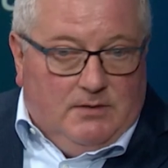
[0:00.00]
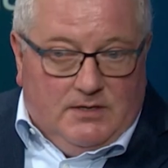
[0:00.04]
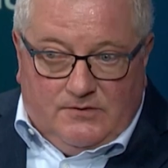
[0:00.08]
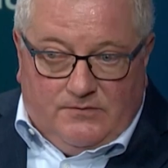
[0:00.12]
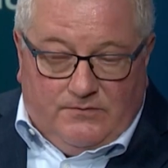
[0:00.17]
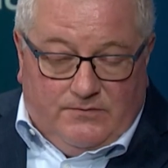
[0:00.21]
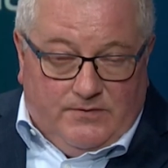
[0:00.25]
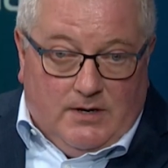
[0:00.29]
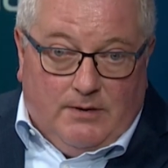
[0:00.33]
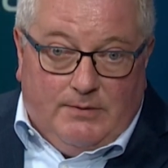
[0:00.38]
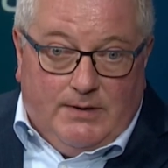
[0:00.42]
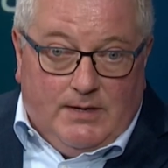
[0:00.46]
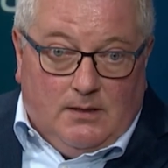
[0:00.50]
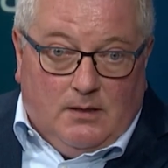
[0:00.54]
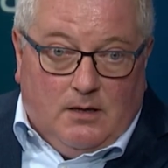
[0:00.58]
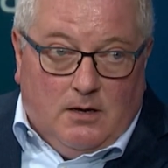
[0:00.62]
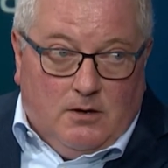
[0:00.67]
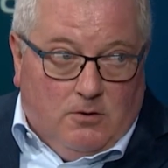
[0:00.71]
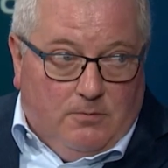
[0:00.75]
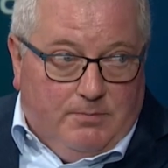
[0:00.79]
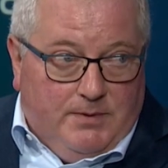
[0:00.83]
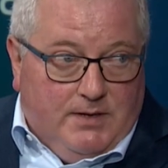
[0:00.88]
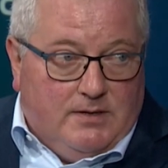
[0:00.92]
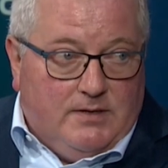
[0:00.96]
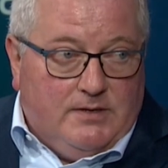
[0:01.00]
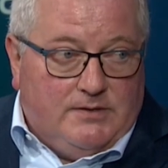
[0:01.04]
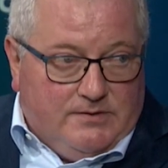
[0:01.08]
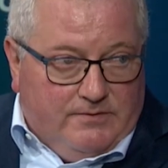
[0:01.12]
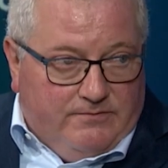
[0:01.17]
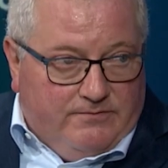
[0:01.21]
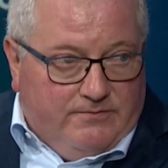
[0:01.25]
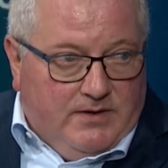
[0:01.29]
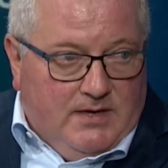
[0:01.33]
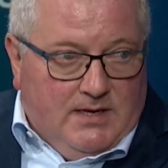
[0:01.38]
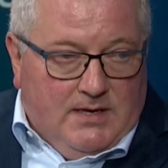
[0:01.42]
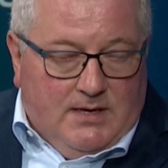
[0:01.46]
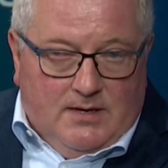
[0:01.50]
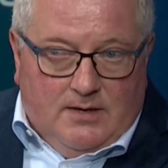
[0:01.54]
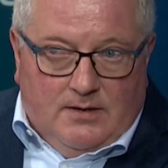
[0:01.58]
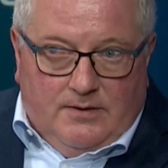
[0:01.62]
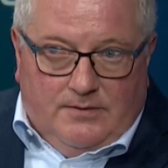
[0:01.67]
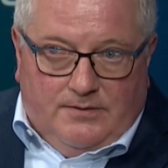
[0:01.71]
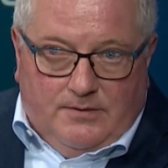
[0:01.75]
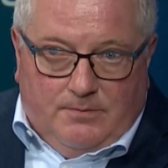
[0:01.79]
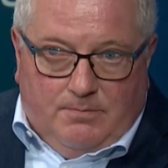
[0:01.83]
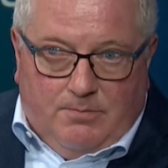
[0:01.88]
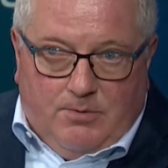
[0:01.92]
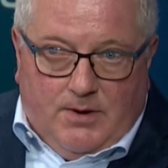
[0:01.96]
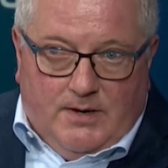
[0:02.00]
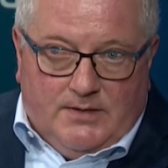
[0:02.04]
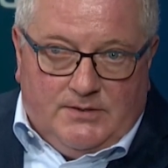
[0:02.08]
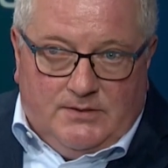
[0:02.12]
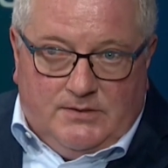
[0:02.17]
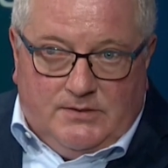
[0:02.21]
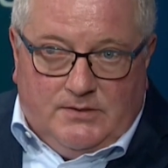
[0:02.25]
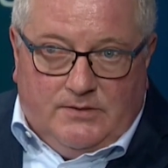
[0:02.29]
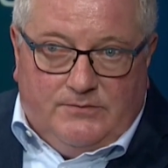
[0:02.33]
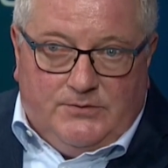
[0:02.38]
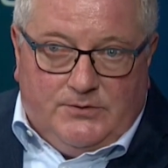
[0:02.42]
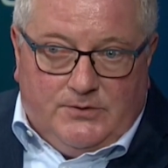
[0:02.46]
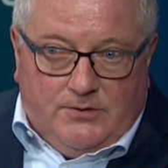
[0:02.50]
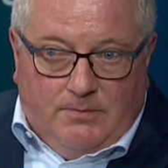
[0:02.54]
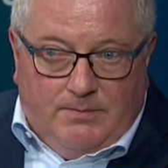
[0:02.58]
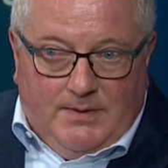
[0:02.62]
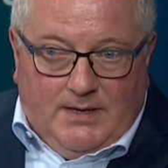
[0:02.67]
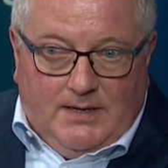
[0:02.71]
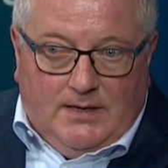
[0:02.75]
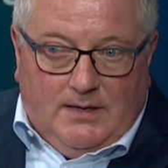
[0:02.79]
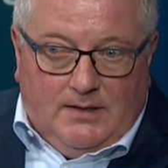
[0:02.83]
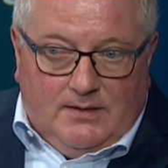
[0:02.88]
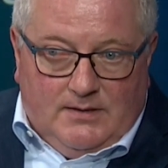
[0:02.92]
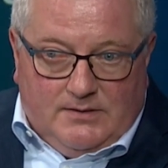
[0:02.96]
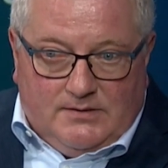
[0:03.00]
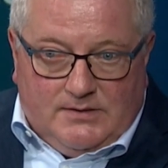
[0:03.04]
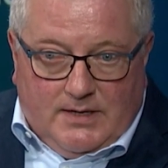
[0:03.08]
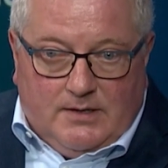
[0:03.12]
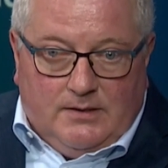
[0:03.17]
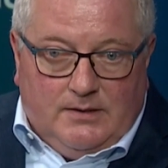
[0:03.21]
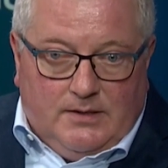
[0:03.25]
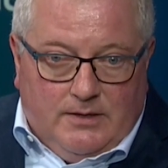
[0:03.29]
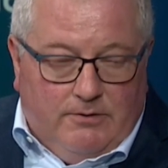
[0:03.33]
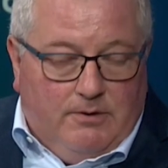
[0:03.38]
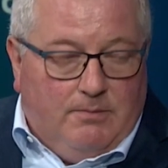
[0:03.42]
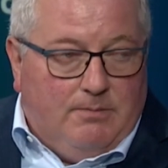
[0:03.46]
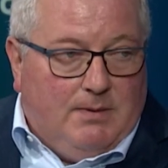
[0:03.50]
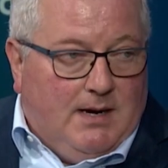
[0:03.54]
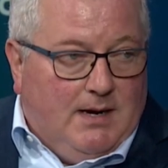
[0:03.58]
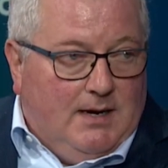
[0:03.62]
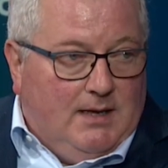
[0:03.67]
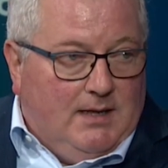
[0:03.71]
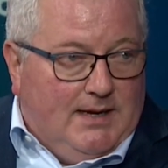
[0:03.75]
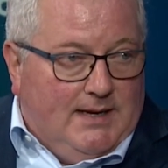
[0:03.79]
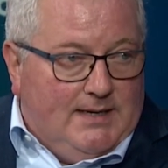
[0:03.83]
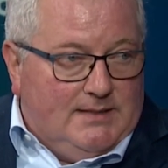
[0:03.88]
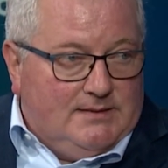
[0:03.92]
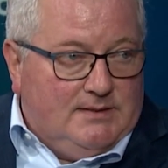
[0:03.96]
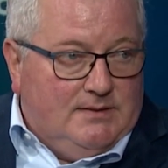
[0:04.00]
is very low because of the presence of so many secondary bile acids.